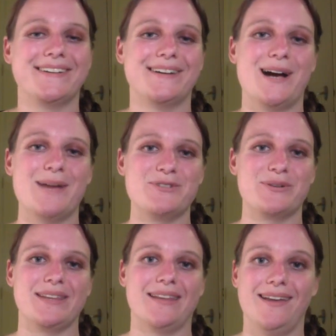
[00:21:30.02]
I'm
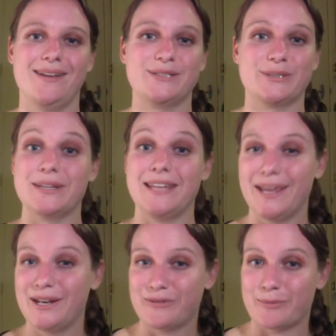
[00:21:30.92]
doing that. So at the
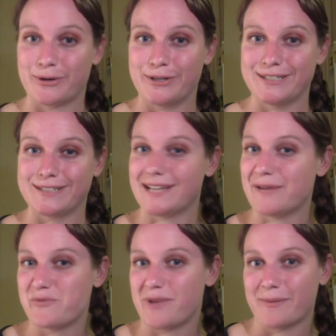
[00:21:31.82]
end of a project, I
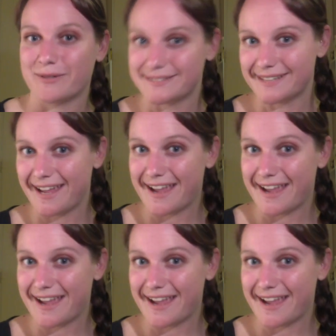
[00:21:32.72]
will be able to say,